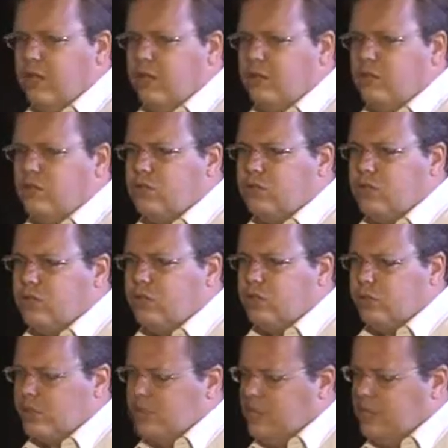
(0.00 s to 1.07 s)
and also to
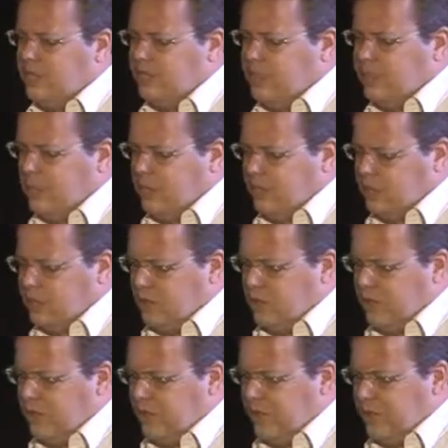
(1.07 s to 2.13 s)
monetize the channels
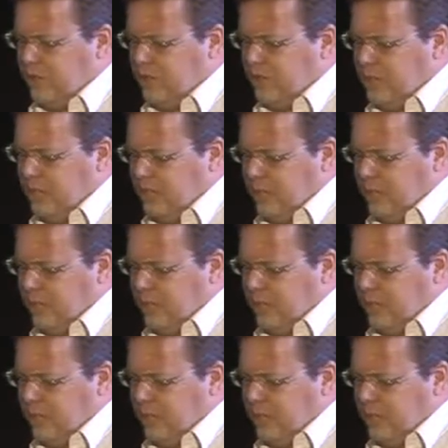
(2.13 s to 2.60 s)
uh, better.